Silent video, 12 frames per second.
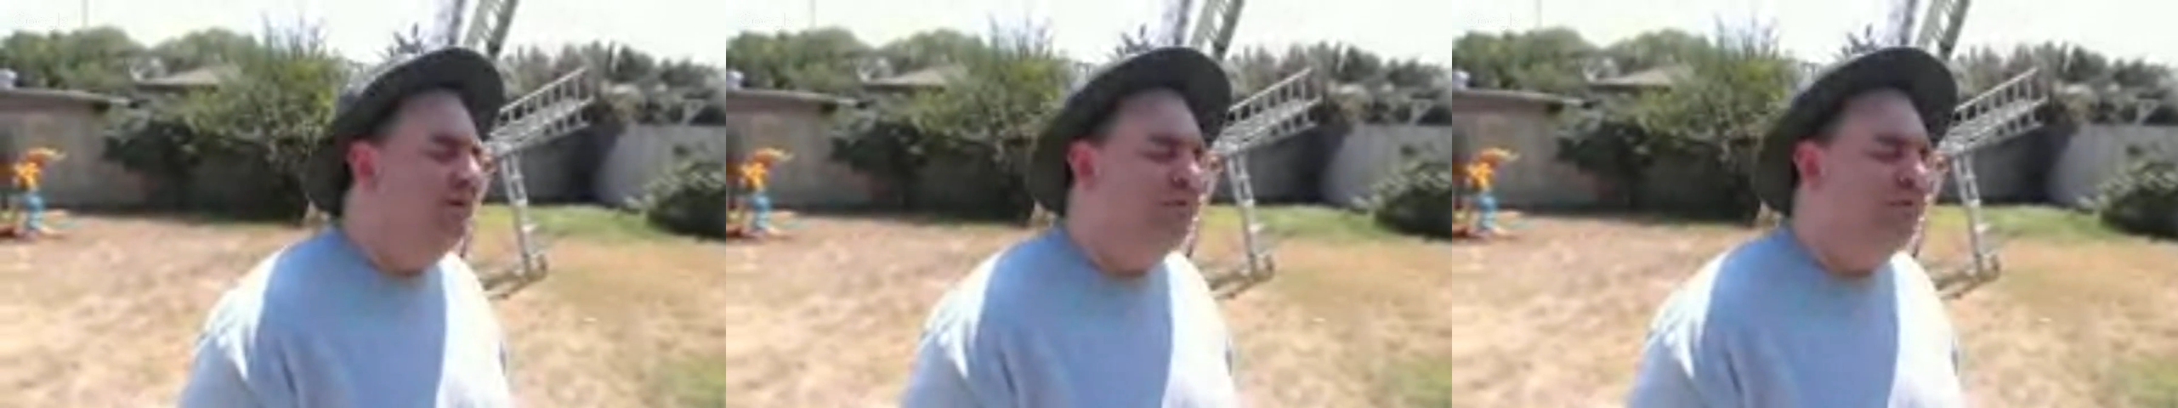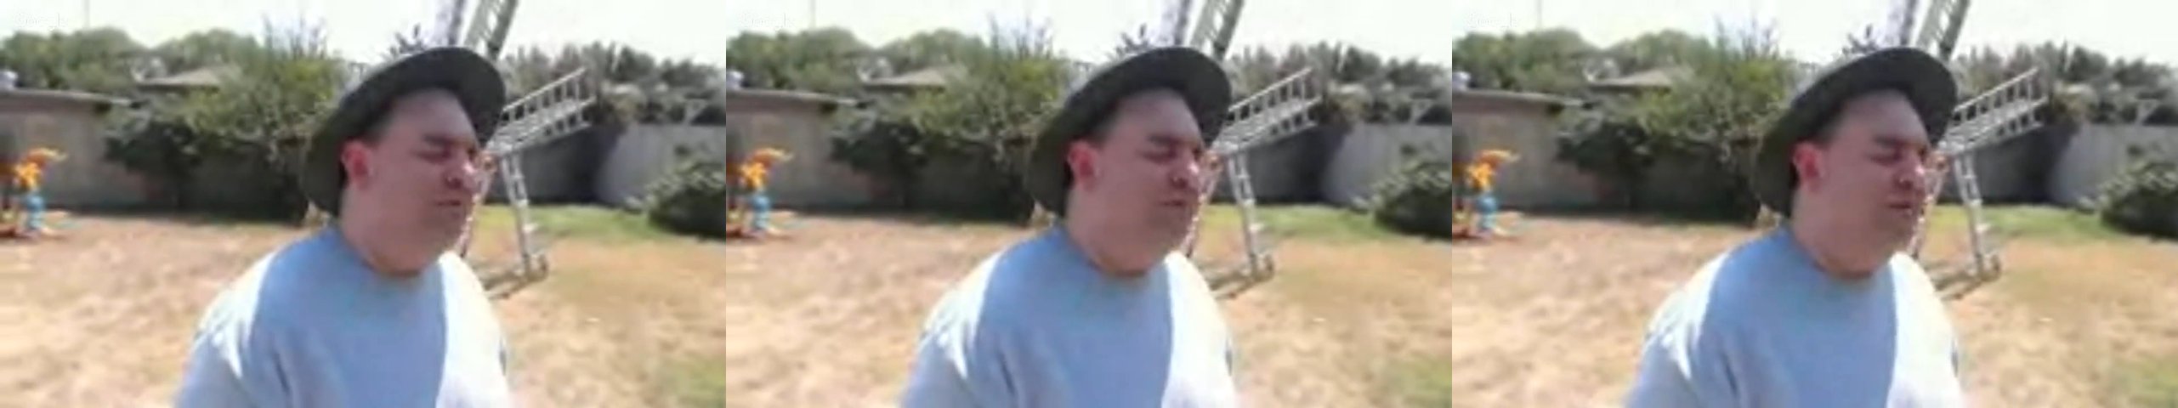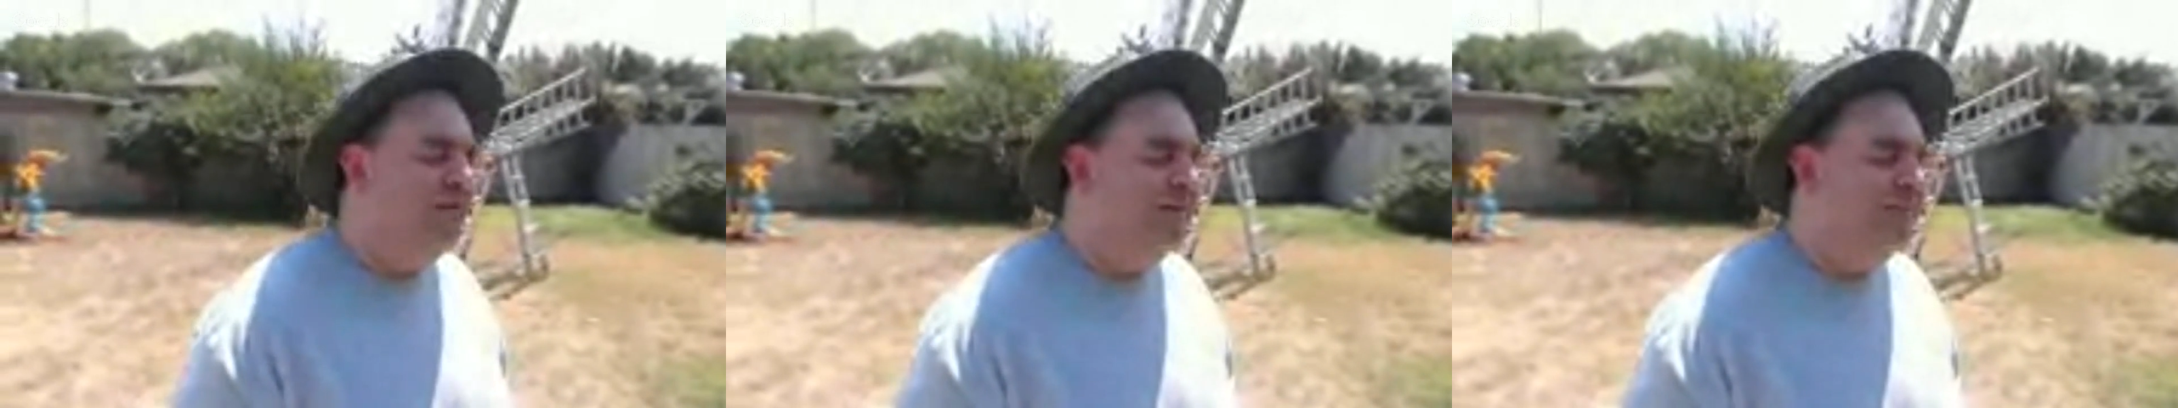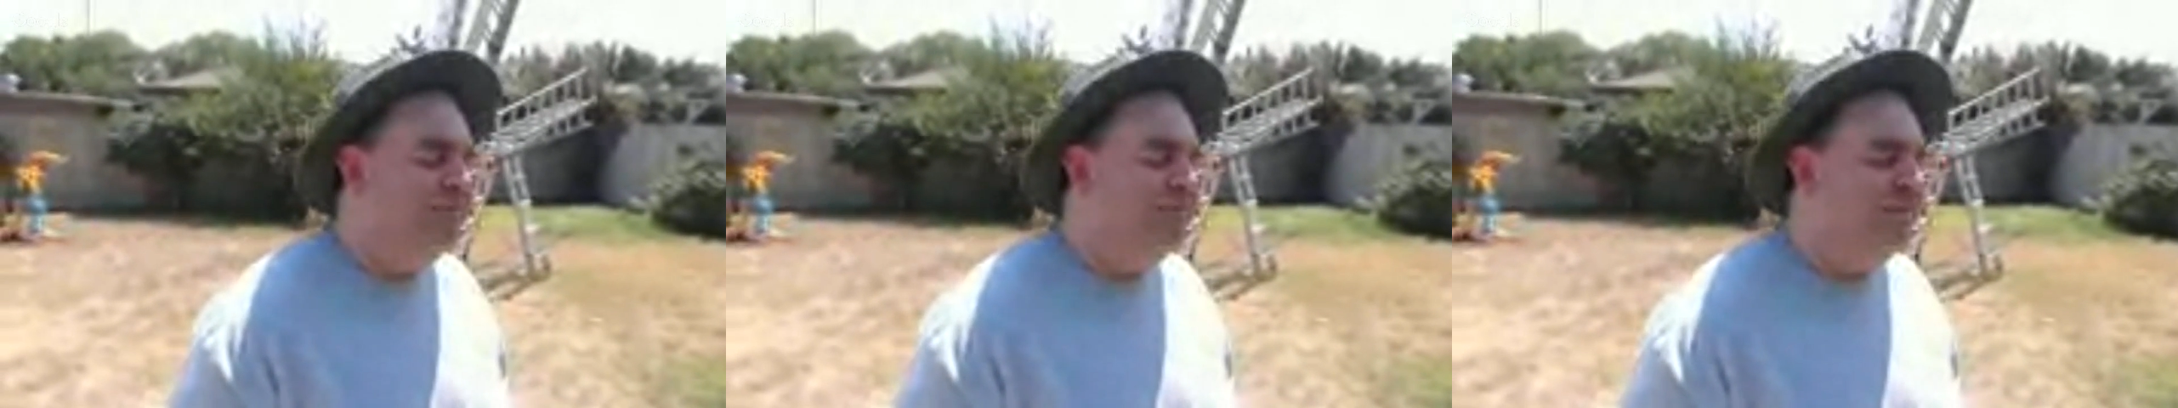to me
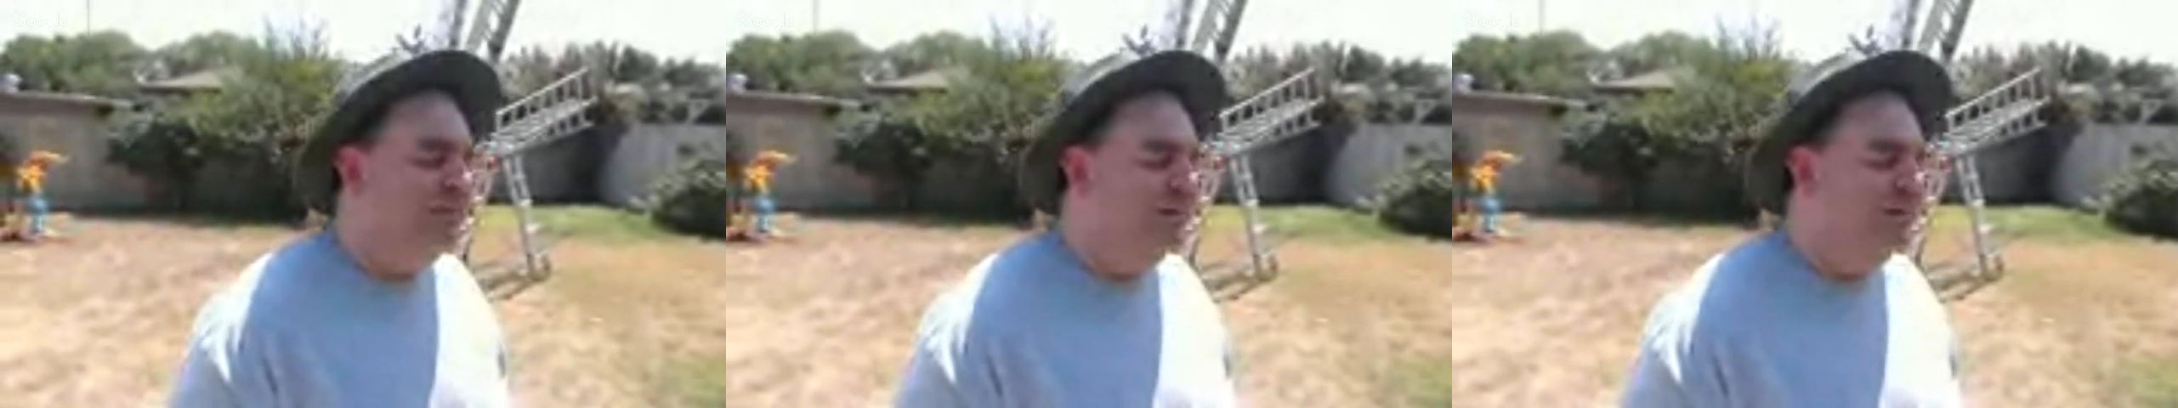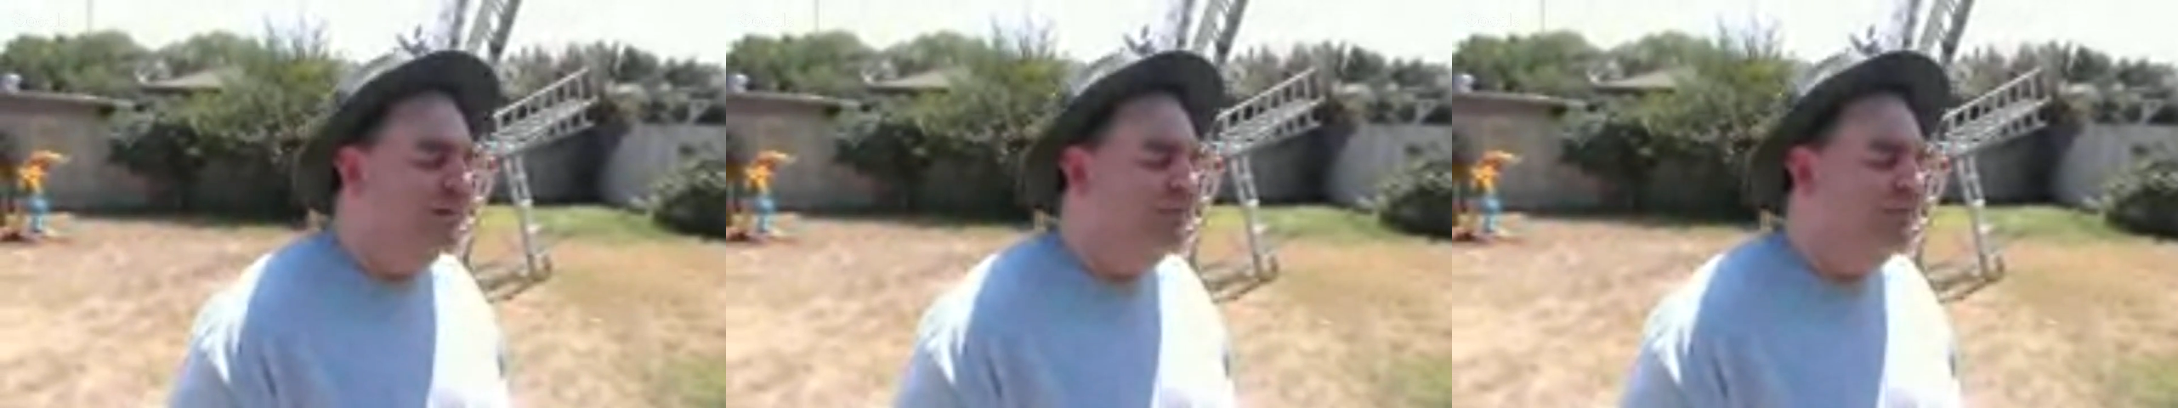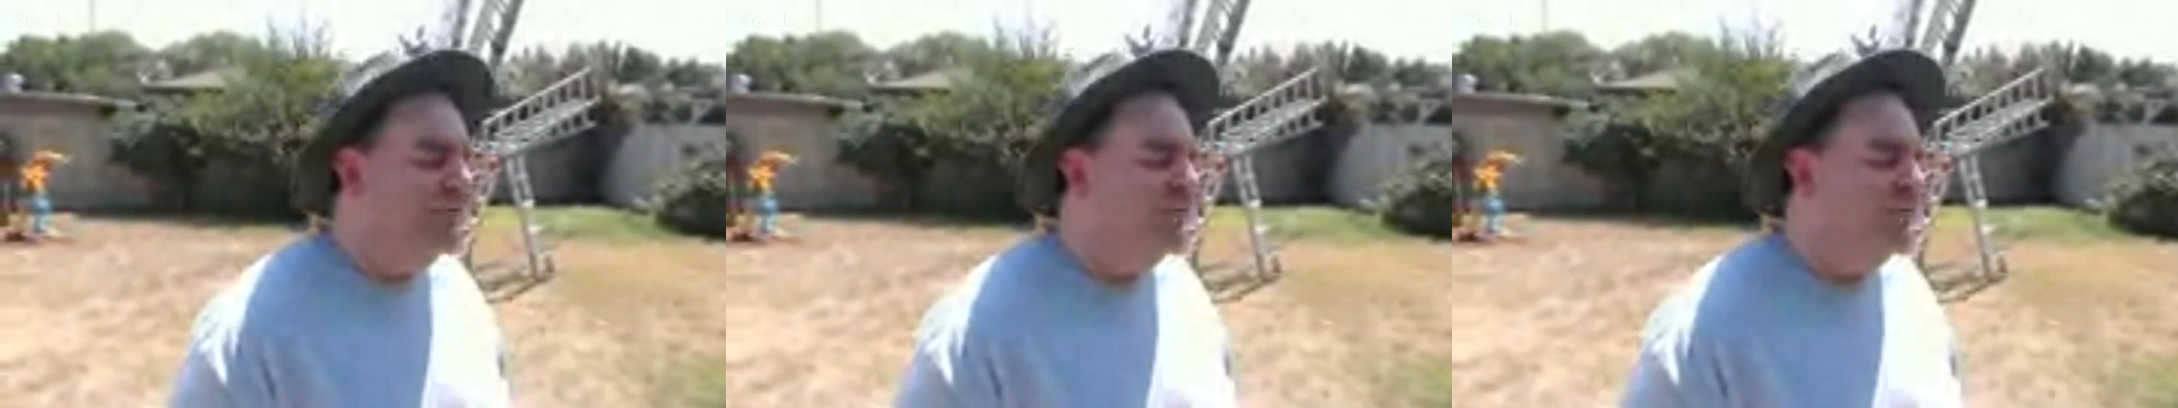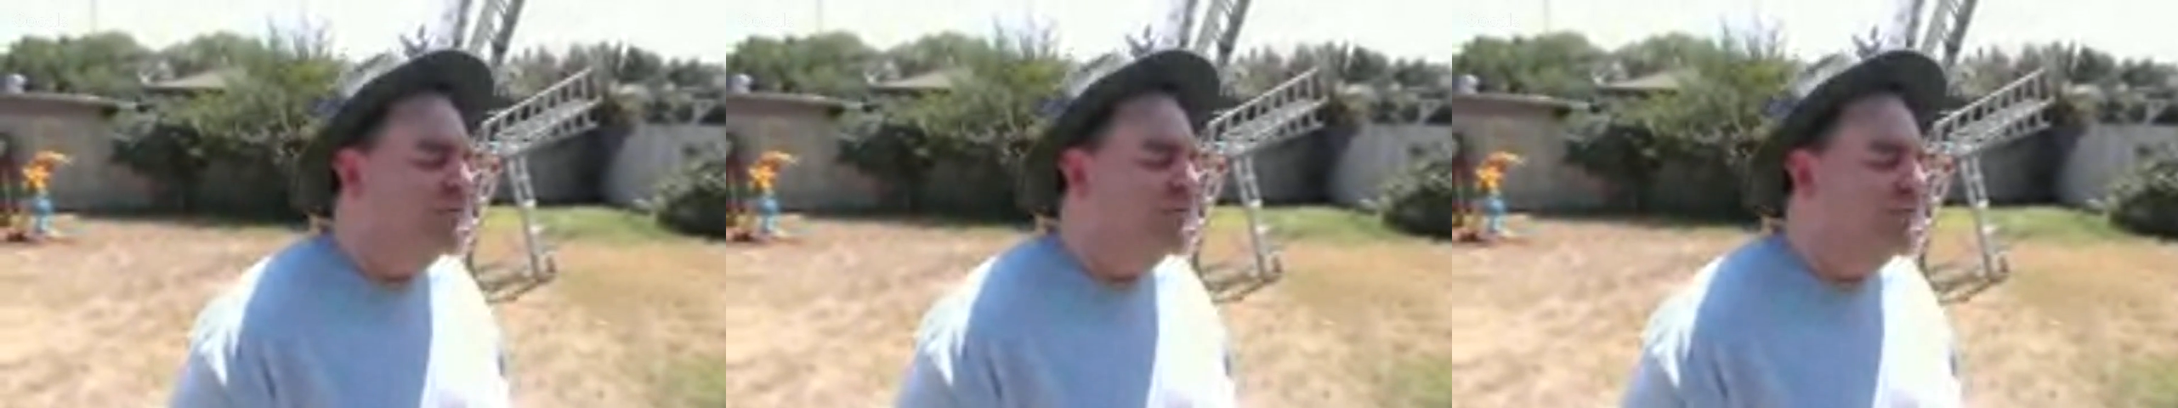that
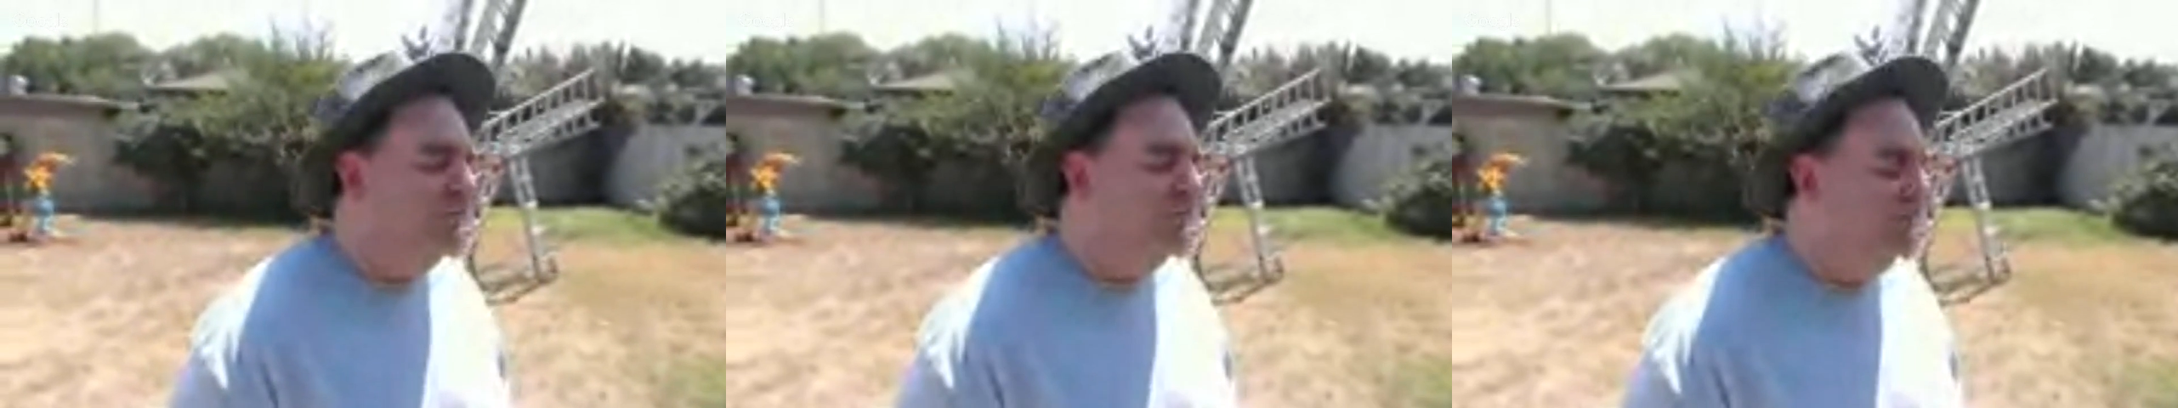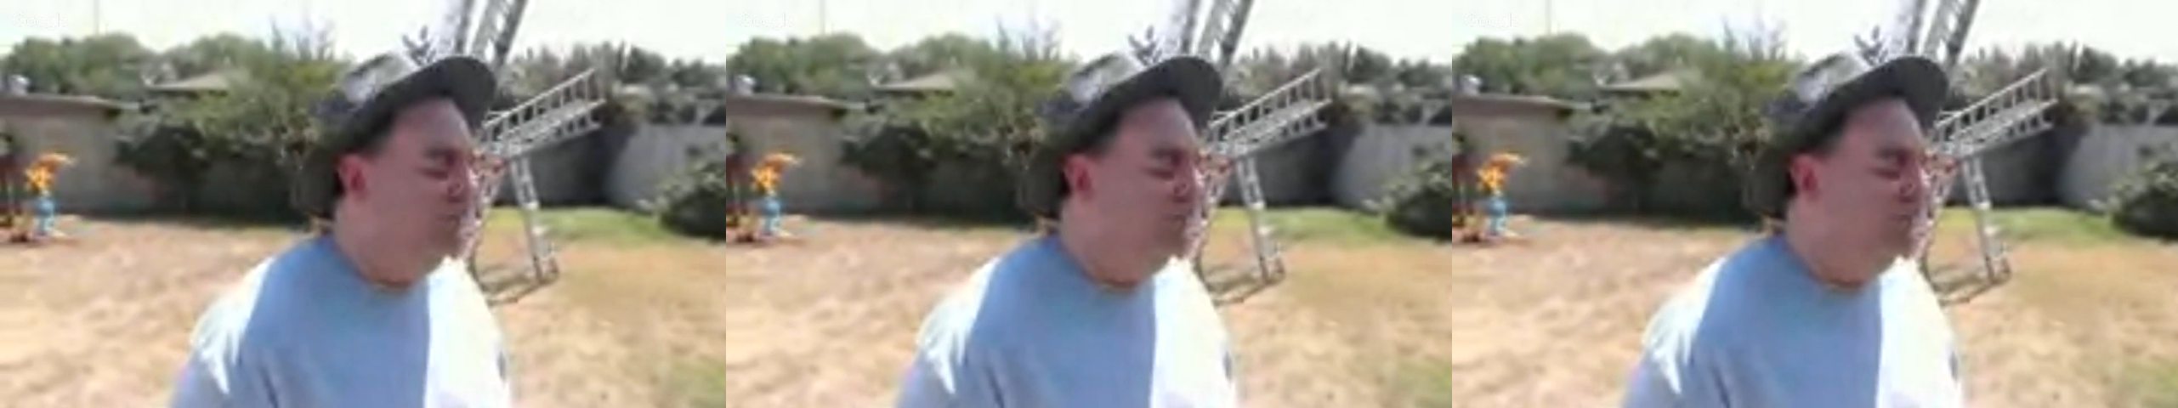people